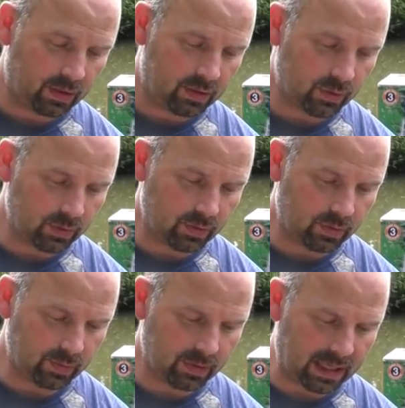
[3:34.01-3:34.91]

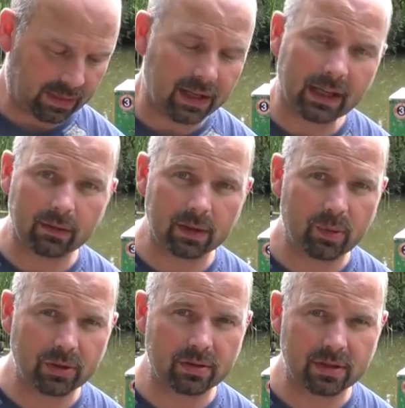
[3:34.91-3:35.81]
So I think I'm going to
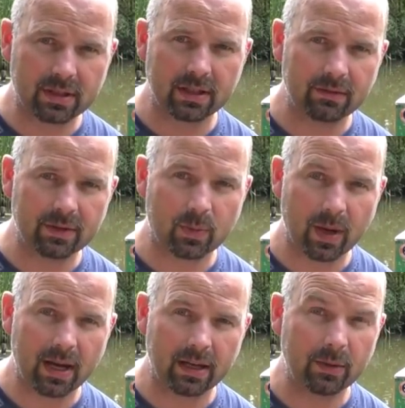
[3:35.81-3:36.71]
produce a series
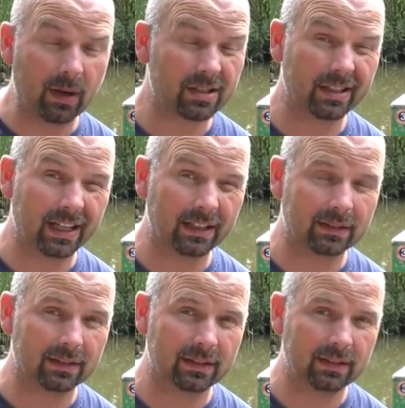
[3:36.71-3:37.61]
where you actually get
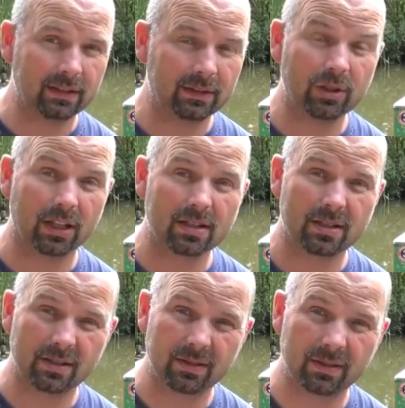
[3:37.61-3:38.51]
the chance
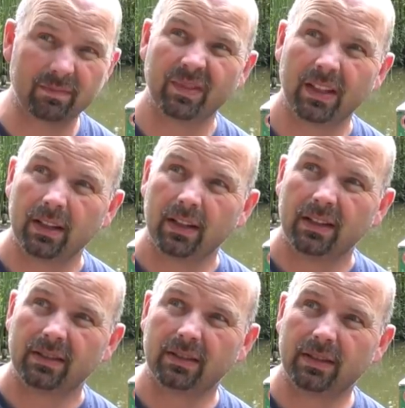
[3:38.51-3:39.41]
to,
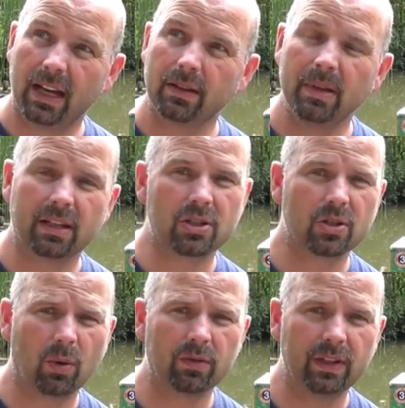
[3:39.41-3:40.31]
to either make a
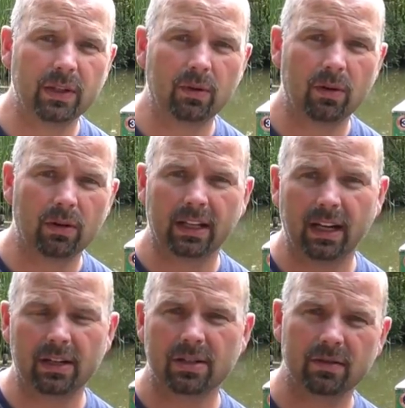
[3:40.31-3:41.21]
short video or a
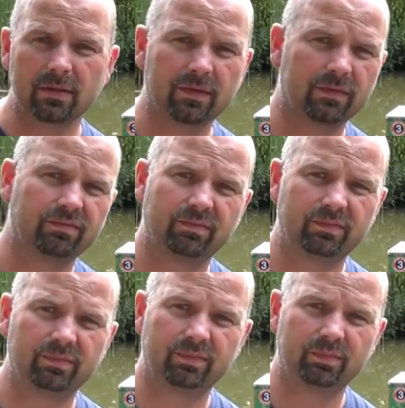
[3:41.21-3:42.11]
collection of
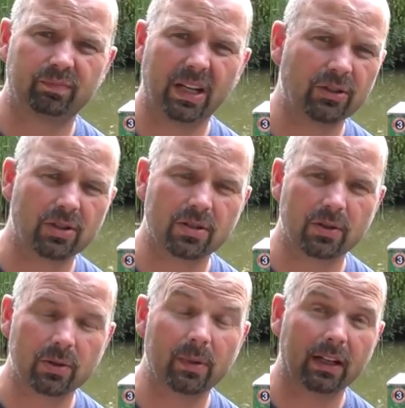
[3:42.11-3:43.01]
pictures
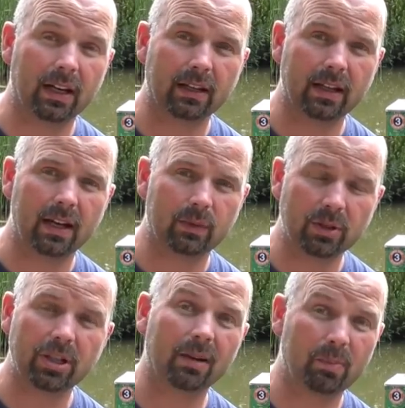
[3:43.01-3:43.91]
or something like that
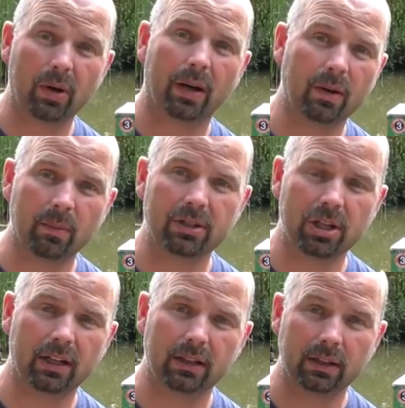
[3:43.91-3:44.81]
which I can put out on my
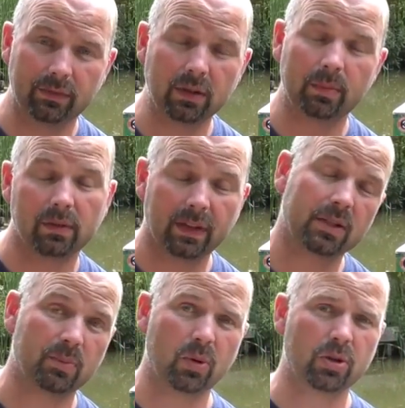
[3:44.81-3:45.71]
channel and give you a bit of
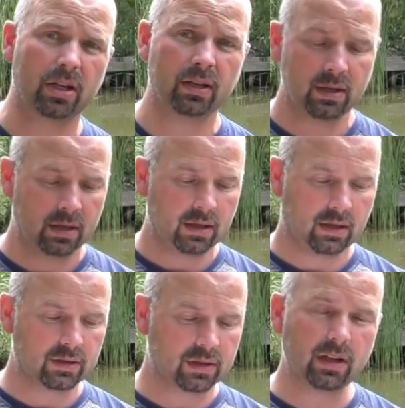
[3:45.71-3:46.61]
exposure
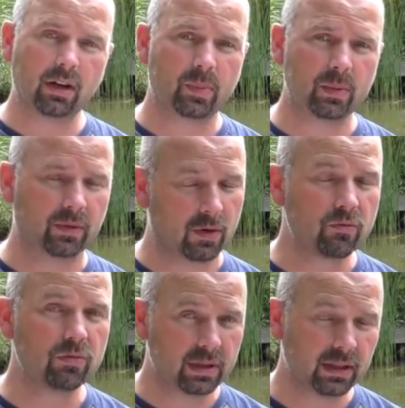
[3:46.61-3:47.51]
because there's a lot of people who've
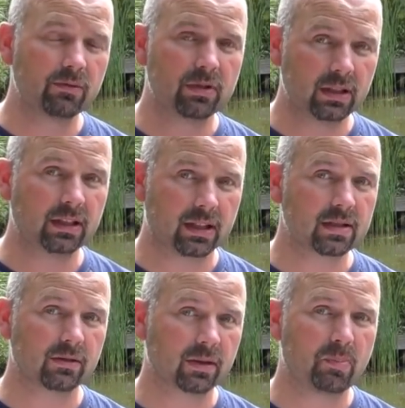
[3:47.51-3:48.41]
got really really
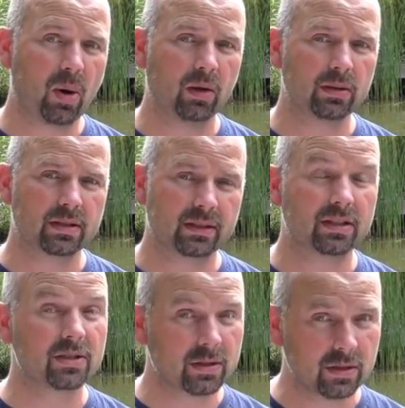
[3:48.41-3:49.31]
nice looking ponds that
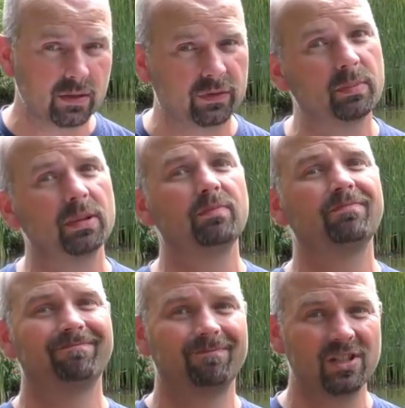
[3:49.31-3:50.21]
deserve to be
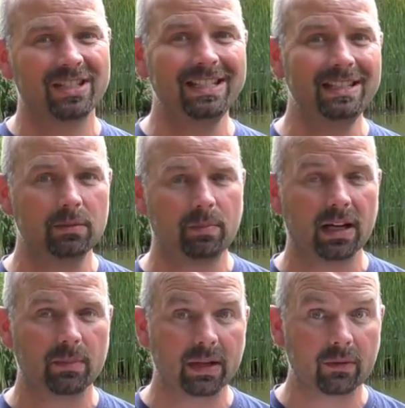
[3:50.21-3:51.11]
seen
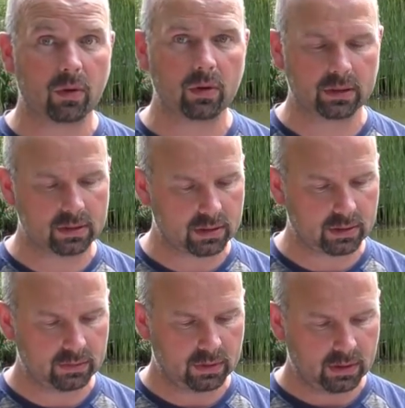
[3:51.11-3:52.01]
by a bigger audience you
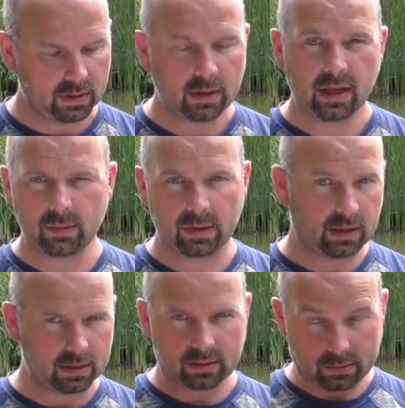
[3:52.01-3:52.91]
know anyway
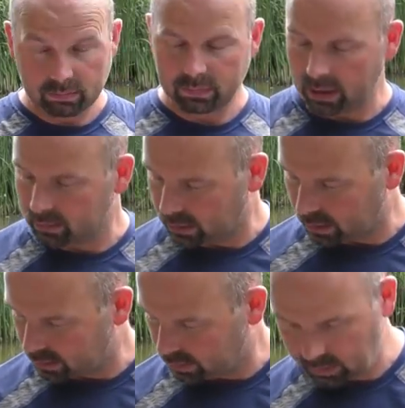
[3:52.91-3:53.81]
that's down the
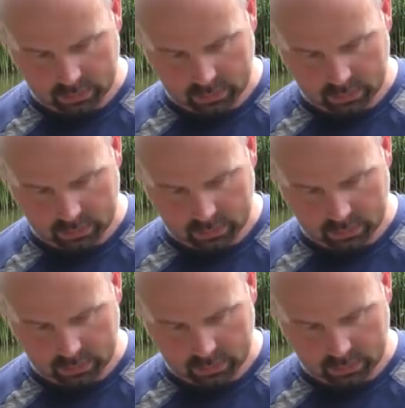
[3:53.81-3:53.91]
line